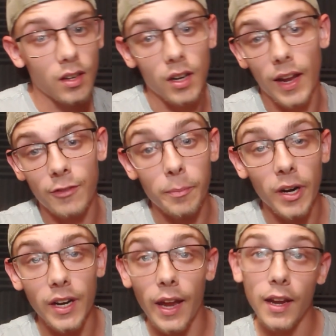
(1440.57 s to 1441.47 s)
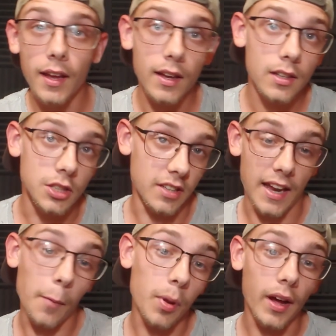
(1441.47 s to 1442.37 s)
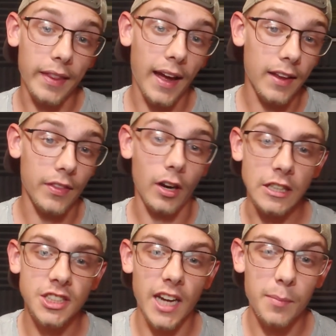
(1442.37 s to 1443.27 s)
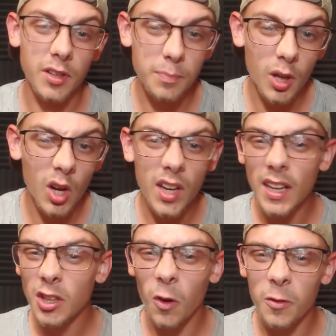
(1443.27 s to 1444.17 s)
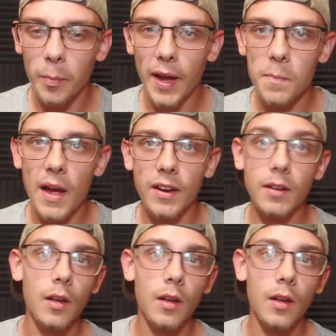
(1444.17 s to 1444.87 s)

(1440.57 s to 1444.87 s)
every Monday. Just had to plug that in there. Shameless plug. Don't feel bad about it.